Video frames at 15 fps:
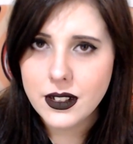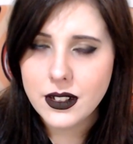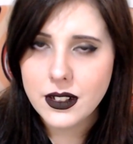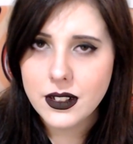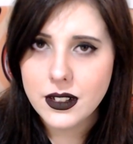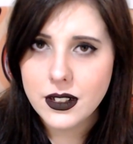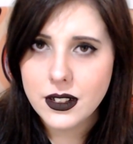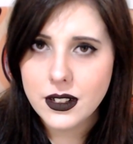
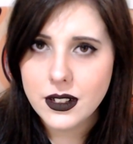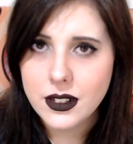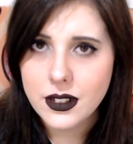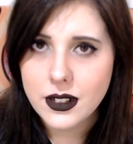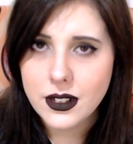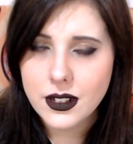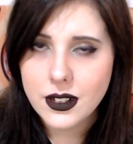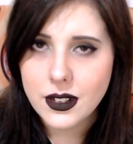
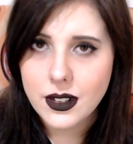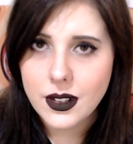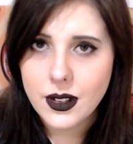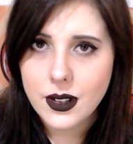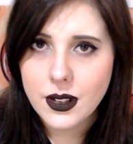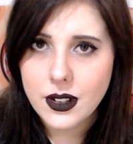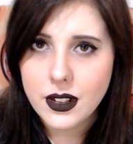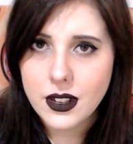
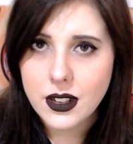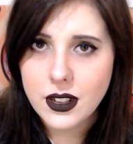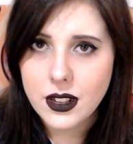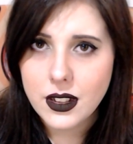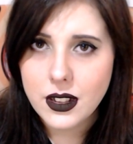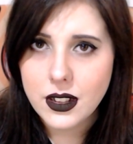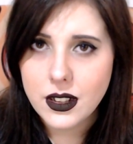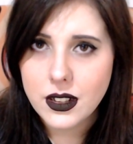
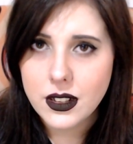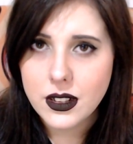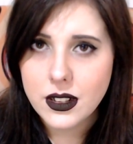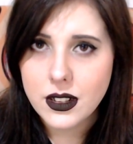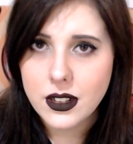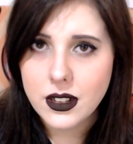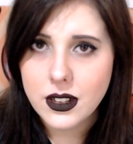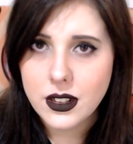
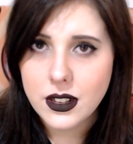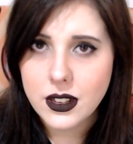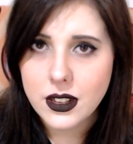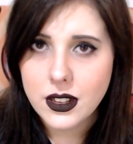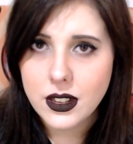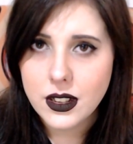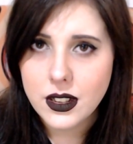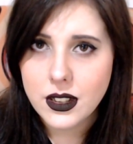
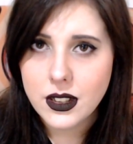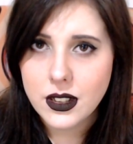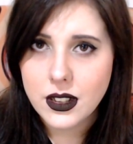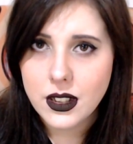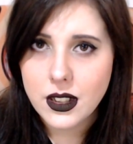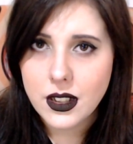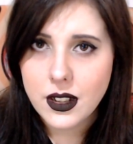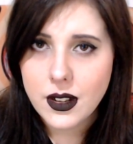
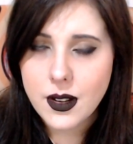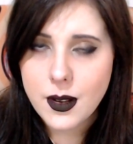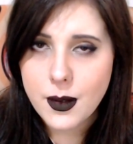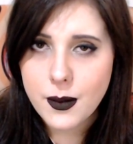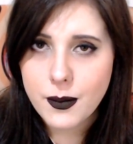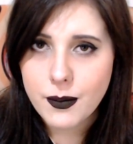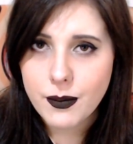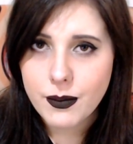
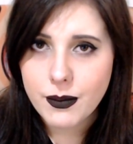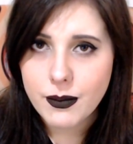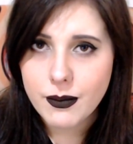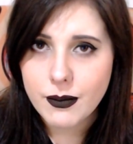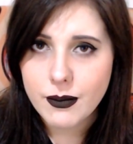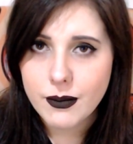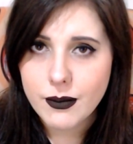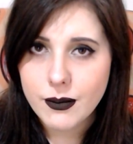Nothing is said.